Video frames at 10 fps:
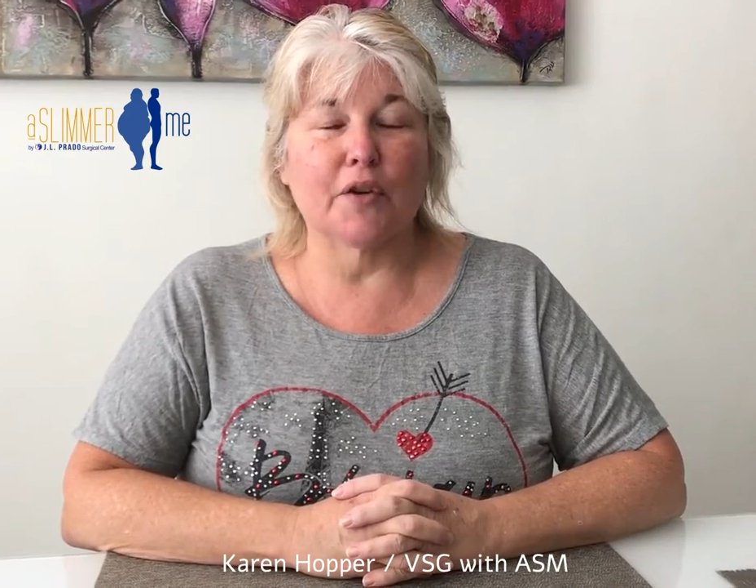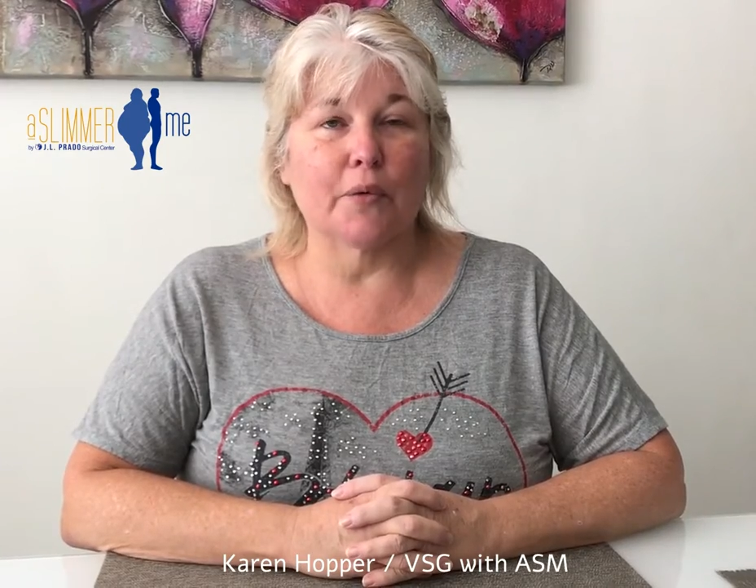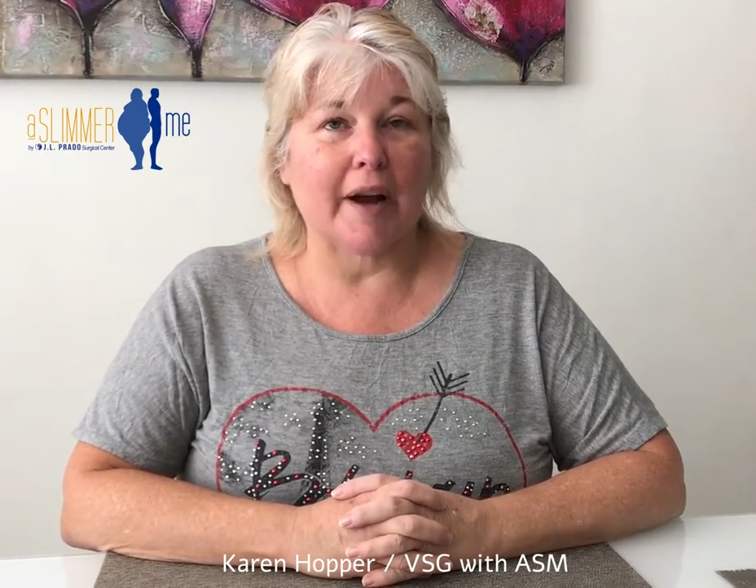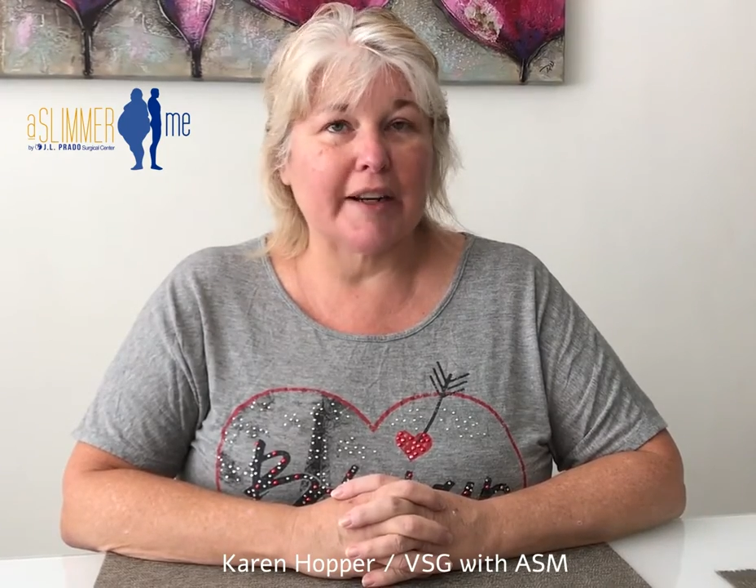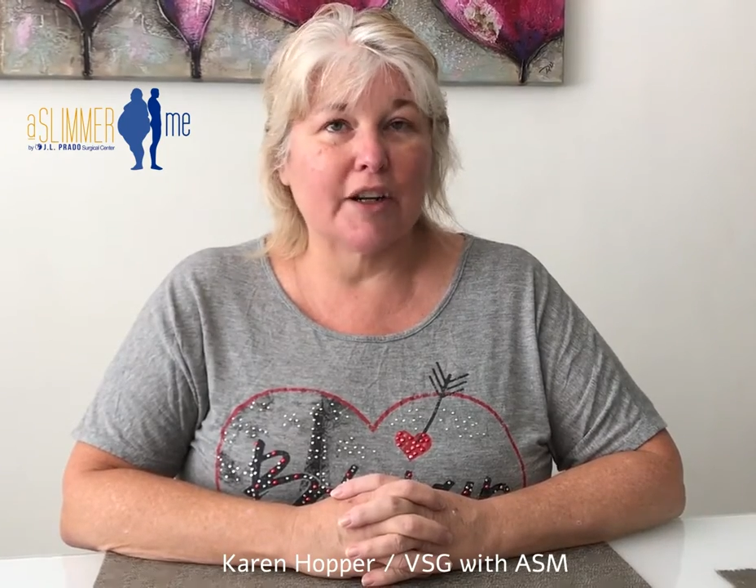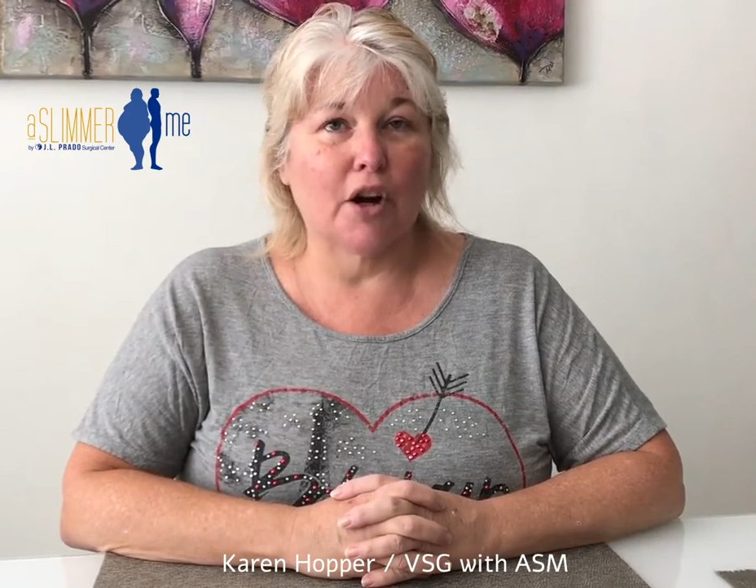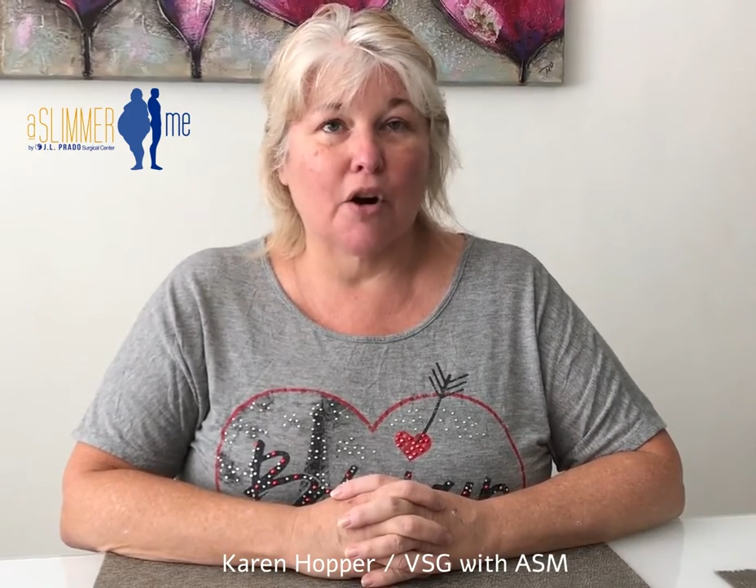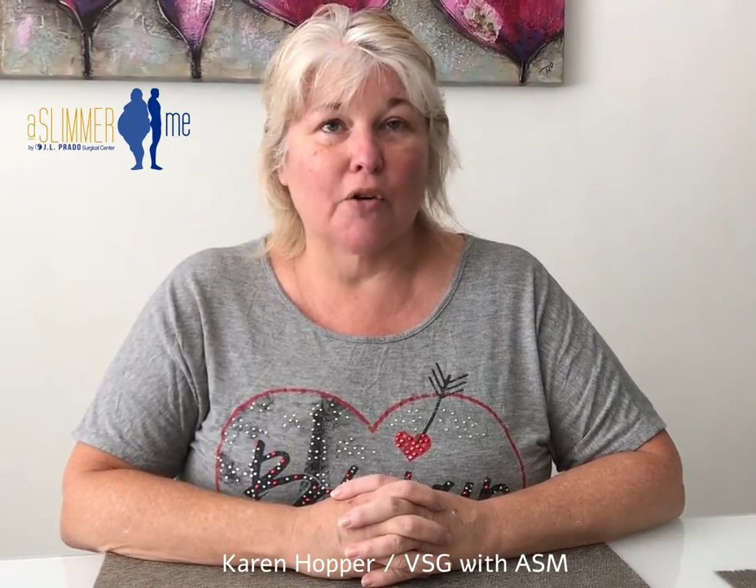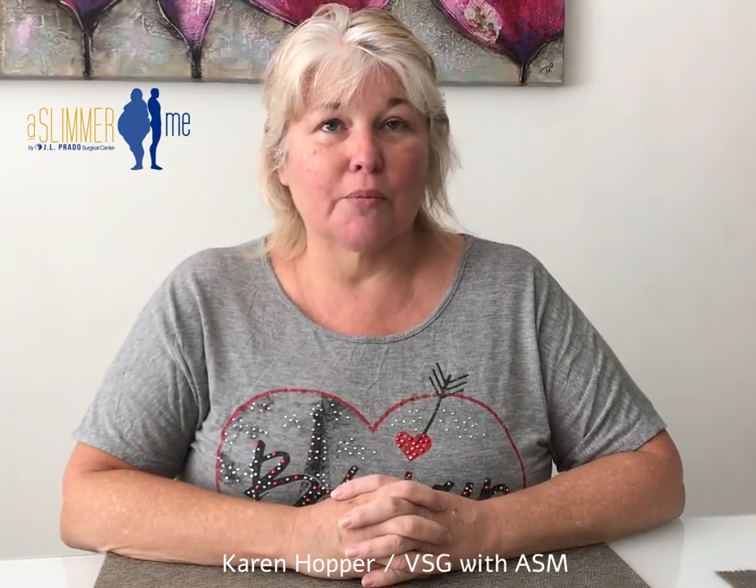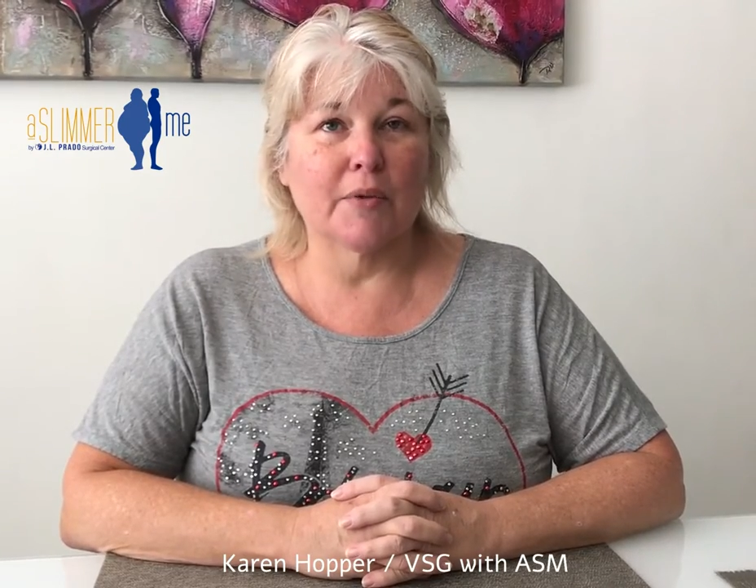feel right at
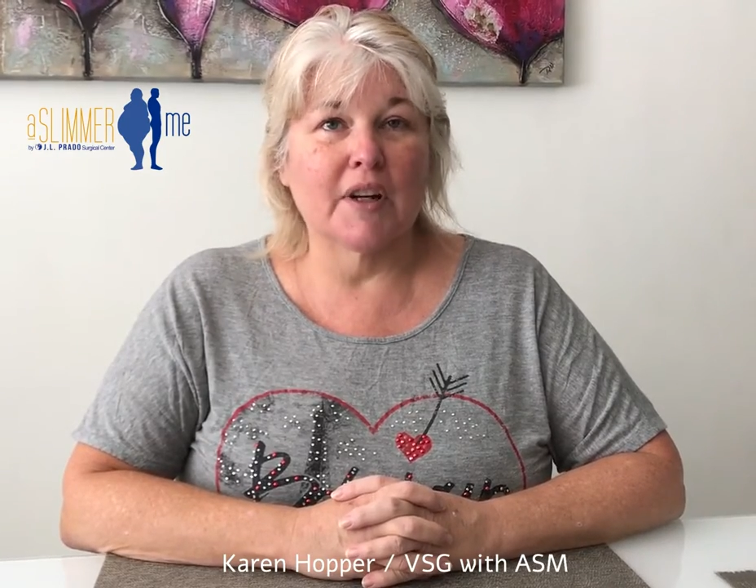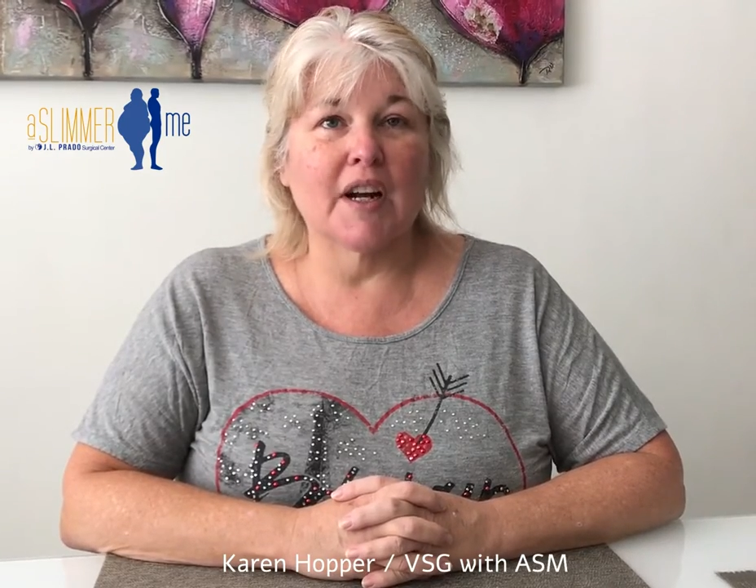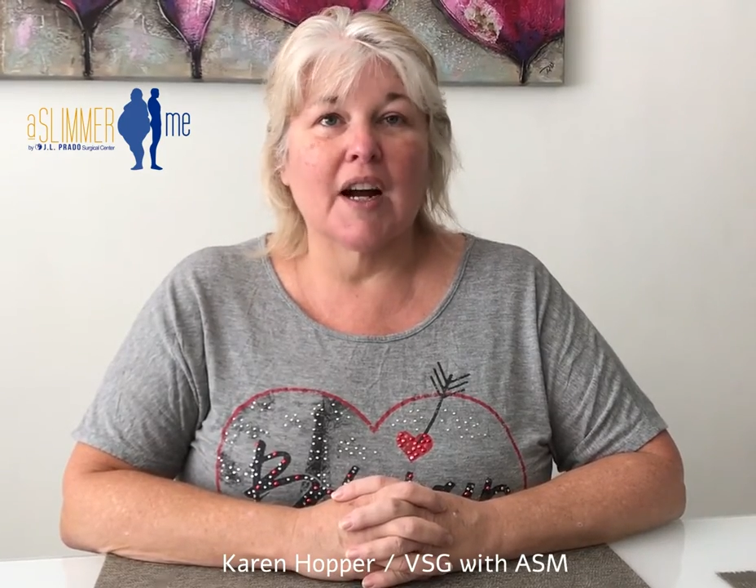home.